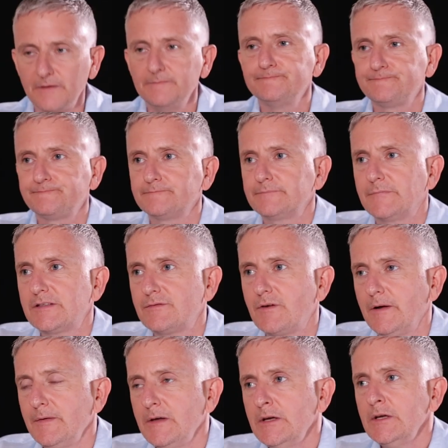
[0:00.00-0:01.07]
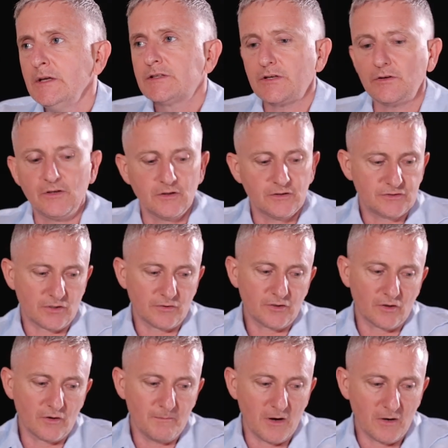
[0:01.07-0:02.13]
Right. That's right. So
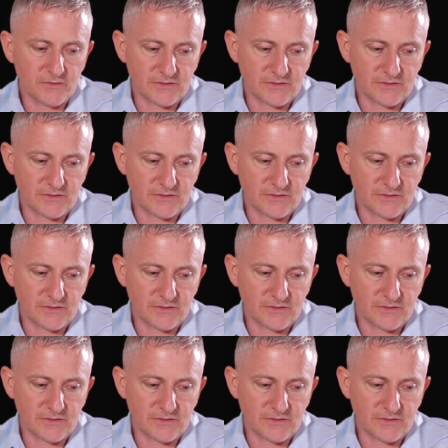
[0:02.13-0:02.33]
your emotions.